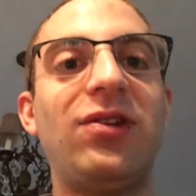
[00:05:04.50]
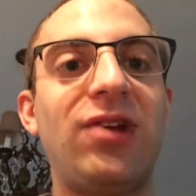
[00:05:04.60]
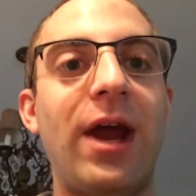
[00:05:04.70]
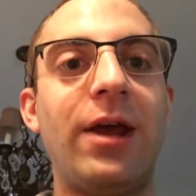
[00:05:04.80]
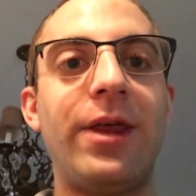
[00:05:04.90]

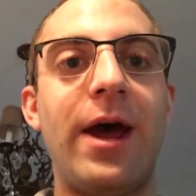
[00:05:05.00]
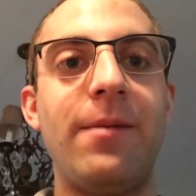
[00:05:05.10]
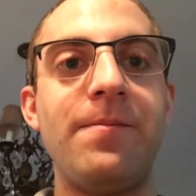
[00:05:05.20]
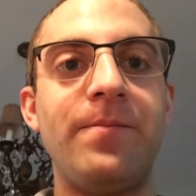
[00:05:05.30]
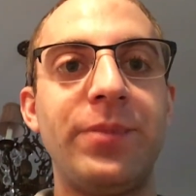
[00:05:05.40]
say
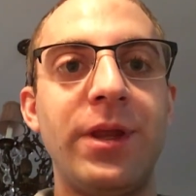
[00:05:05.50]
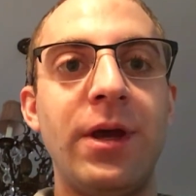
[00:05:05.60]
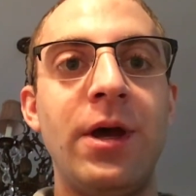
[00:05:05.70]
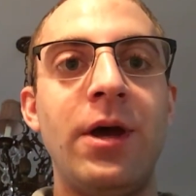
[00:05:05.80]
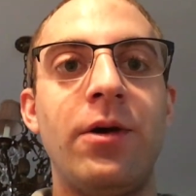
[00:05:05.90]
that
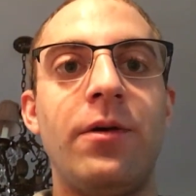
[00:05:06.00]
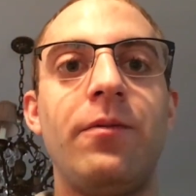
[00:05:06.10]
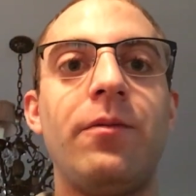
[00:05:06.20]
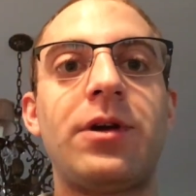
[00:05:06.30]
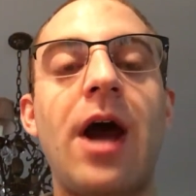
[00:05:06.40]

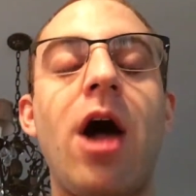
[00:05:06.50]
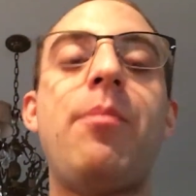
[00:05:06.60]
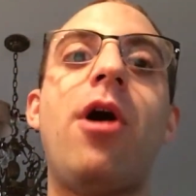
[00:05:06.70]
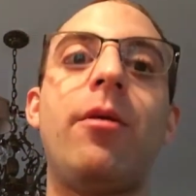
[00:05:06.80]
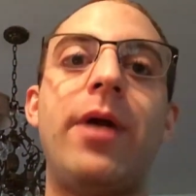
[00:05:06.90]
Kyle
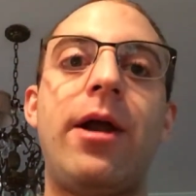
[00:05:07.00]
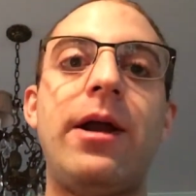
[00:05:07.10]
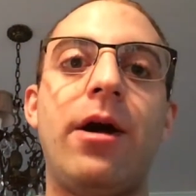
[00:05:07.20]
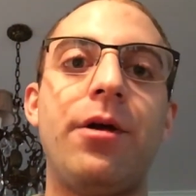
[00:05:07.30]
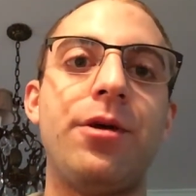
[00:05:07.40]

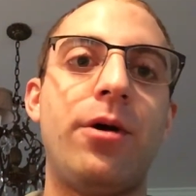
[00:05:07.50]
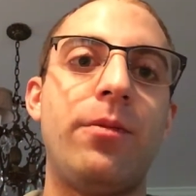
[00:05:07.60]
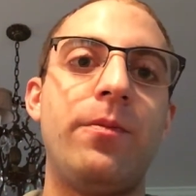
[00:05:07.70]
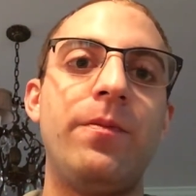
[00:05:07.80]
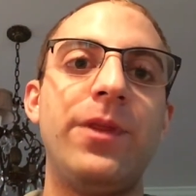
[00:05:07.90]
Palmieri,
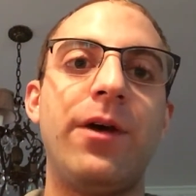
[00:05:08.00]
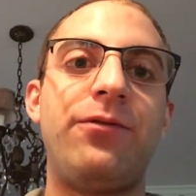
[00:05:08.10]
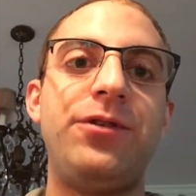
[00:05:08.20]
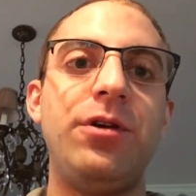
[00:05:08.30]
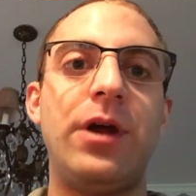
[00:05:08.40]
although a
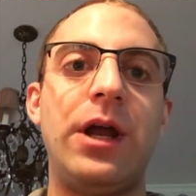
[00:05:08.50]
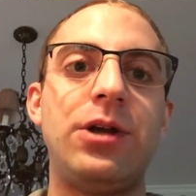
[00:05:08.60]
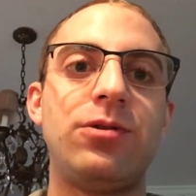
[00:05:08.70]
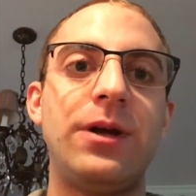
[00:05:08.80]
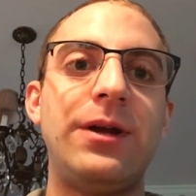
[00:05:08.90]
few
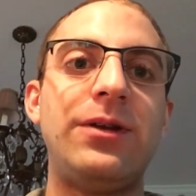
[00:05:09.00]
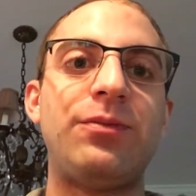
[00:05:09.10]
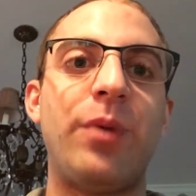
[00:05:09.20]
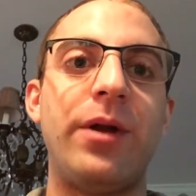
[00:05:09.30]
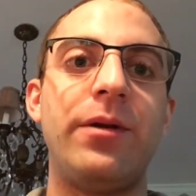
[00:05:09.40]
injuries,
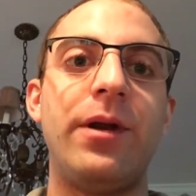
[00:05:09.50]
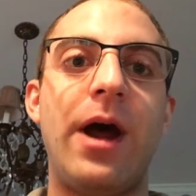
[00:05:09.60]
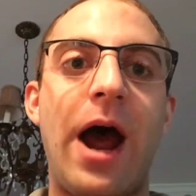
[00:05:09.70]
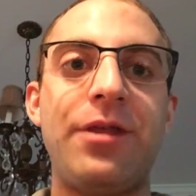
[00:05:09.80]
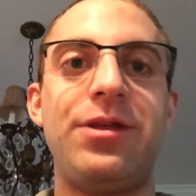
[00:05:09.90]
but
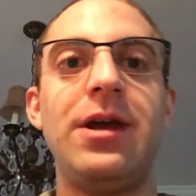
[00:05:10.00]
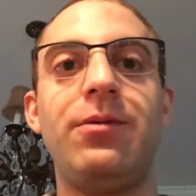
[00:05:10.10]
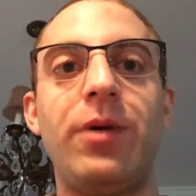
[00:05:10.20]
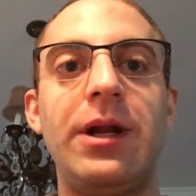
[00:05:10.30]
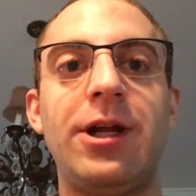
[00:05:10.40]
I
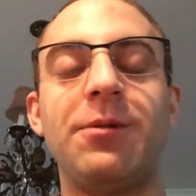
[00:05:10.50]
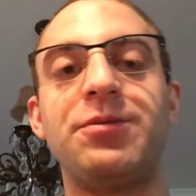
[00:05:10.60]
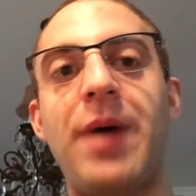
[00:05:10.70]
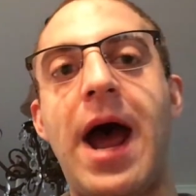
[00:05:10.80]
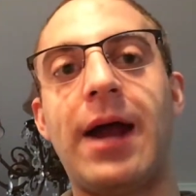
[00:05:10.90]
think when he comes
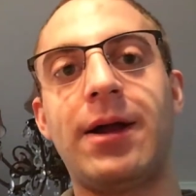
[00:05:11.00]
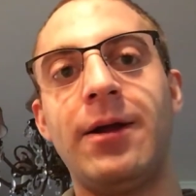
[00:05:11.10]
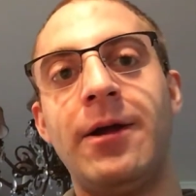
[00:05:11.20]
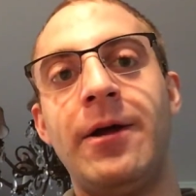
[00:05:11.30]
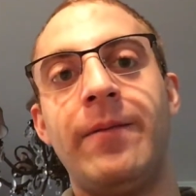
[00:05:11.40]
back
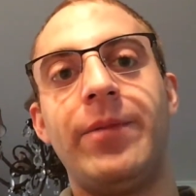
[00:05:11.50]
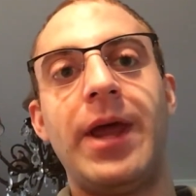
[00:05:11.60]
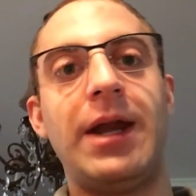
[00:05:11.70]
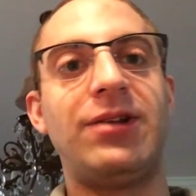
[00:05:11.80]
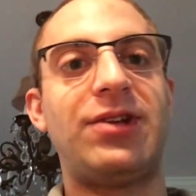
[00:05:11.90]

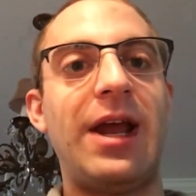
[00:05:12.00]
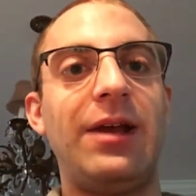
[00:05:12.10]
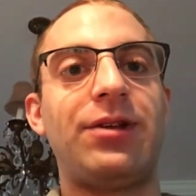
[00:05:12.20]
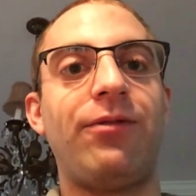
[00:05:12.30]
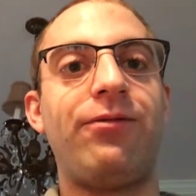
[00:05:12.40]
and he
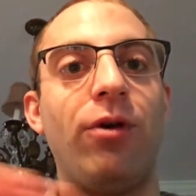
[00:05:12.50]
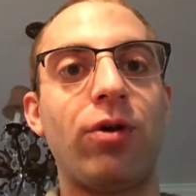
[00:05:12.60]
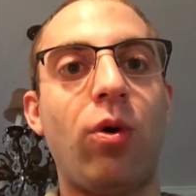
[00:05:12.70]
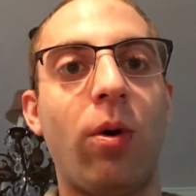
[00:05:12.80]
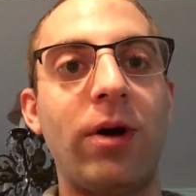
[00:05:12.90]
stays the
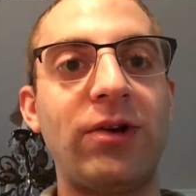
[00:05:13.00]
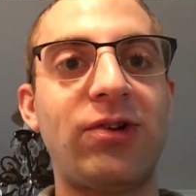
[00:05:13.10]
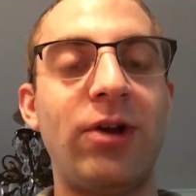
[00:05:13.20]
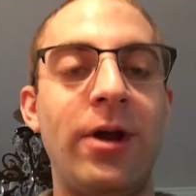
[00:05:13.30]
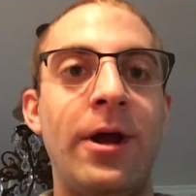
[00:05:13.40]
full course,